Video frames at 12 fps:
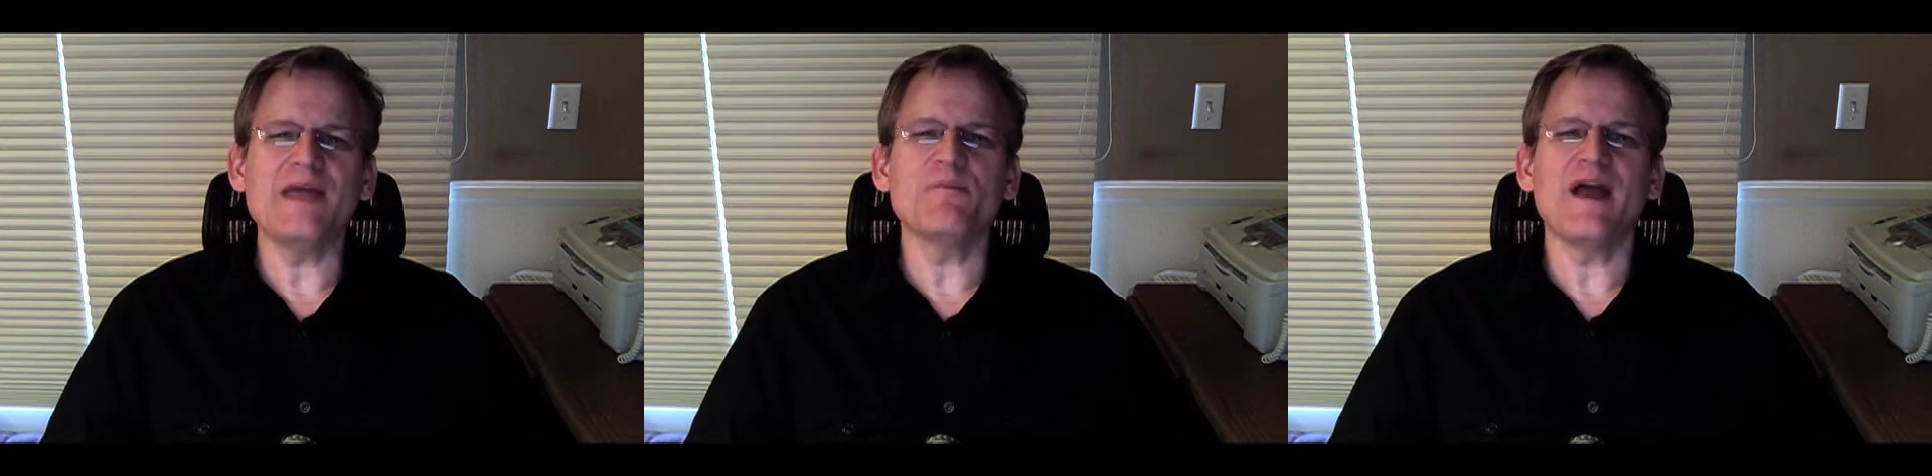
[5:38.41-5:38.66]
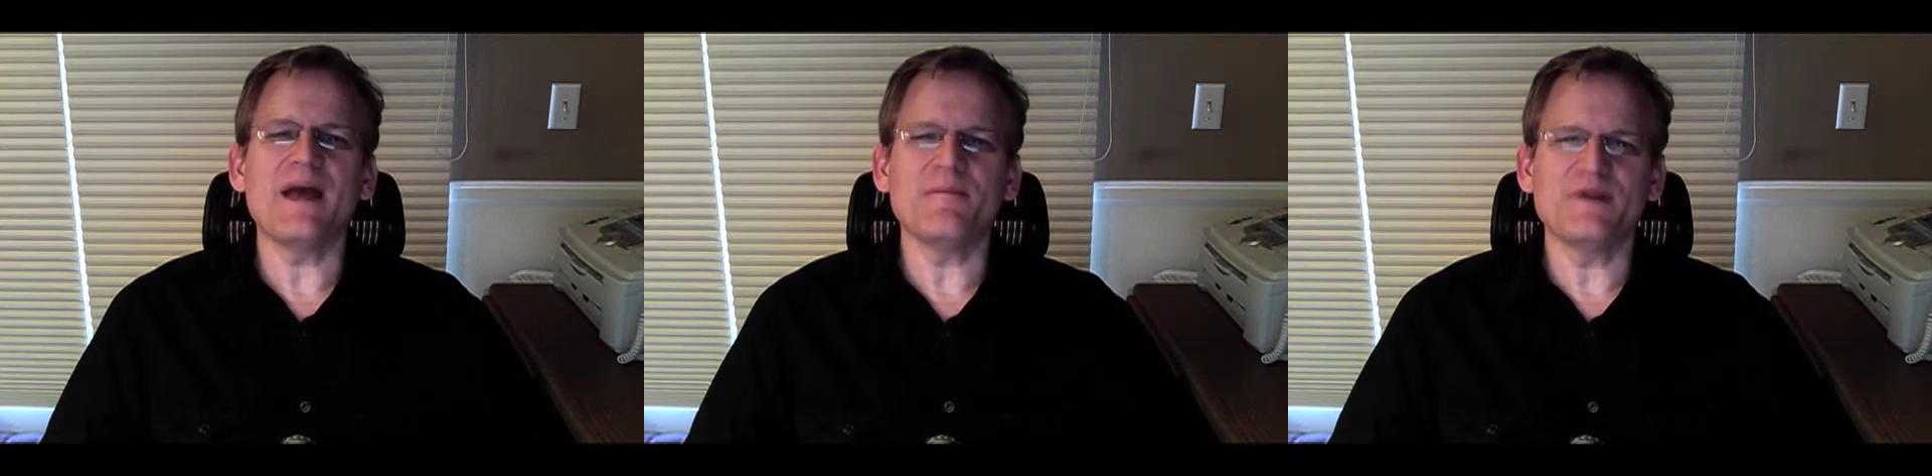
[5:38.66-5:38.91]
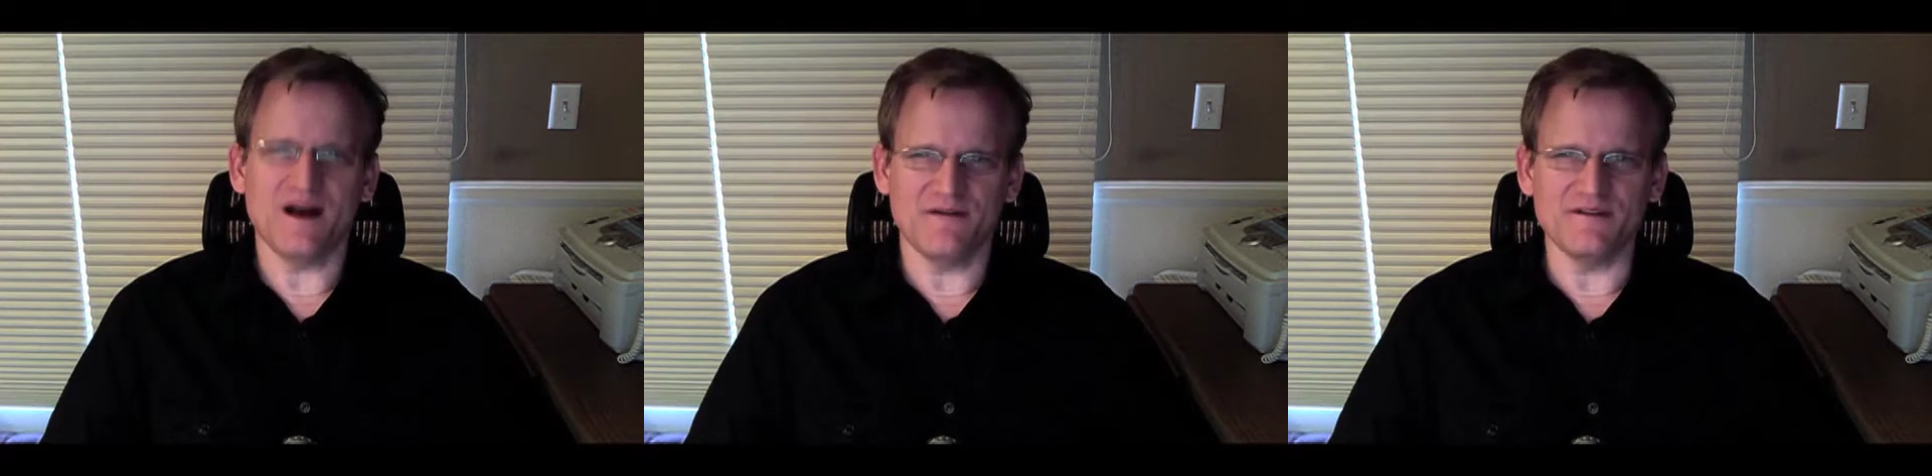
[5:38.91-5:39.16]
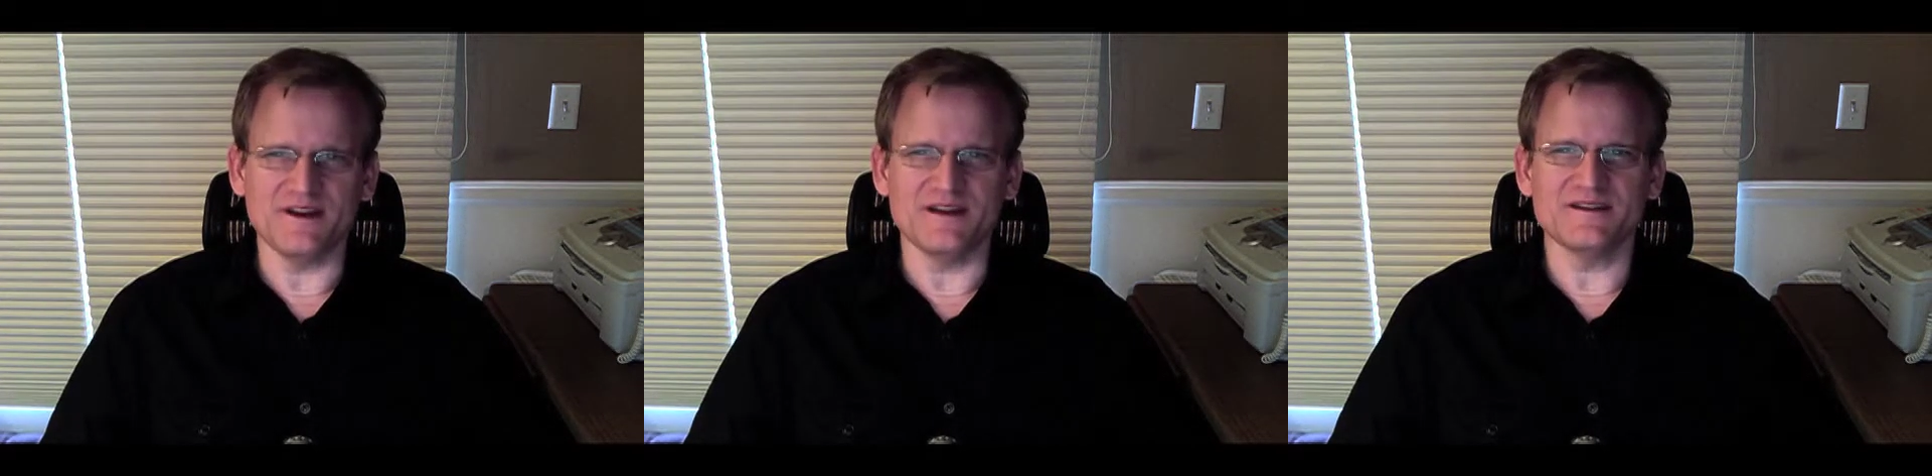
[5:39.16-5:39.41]
Abraham
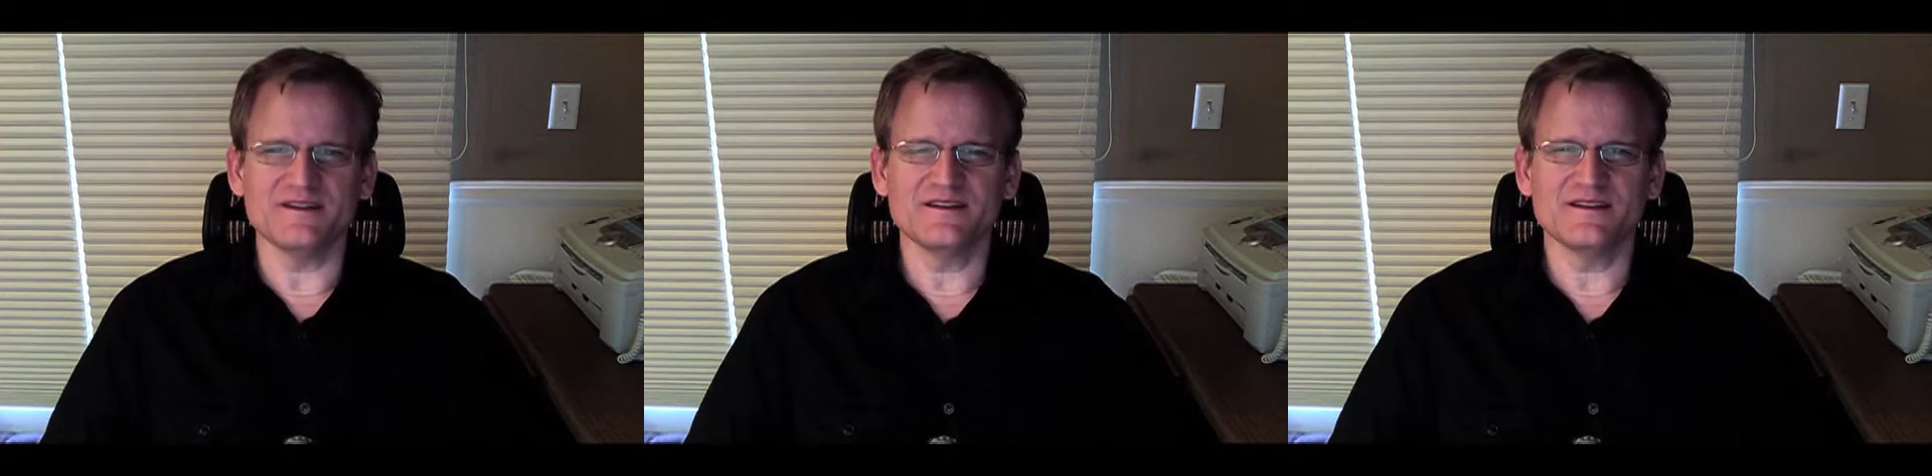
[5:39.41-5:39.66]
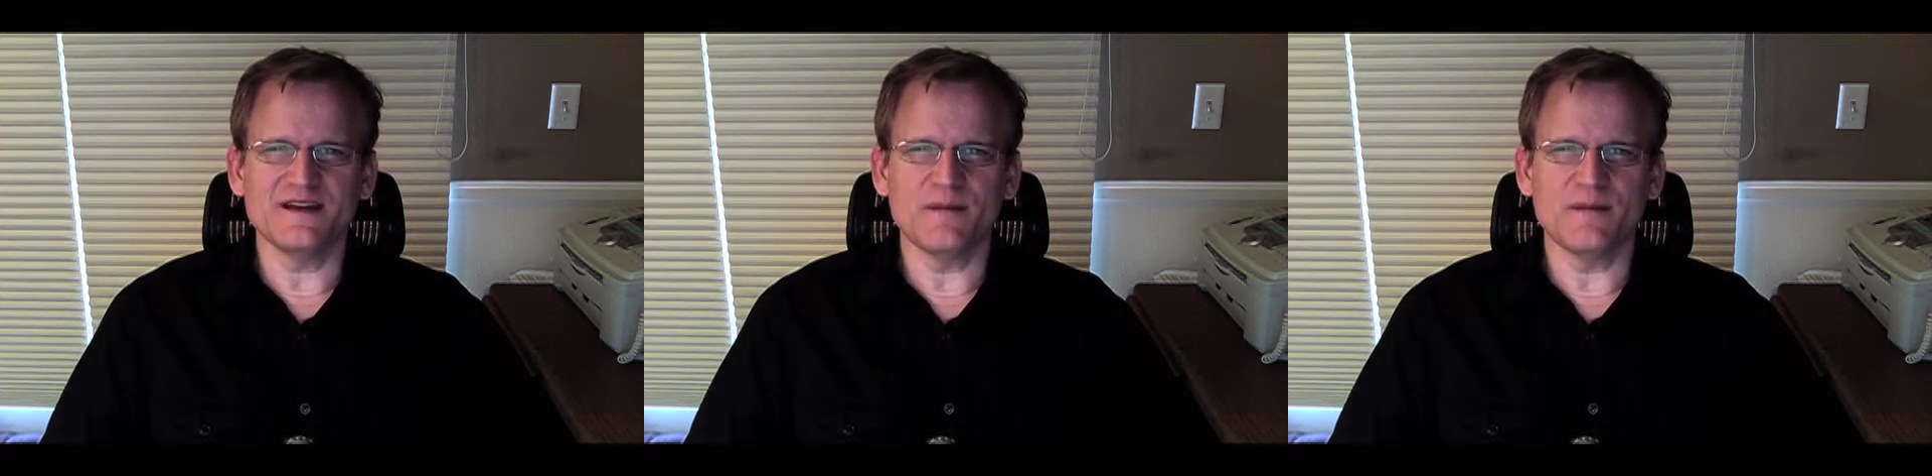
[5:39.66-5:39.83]
Allegiant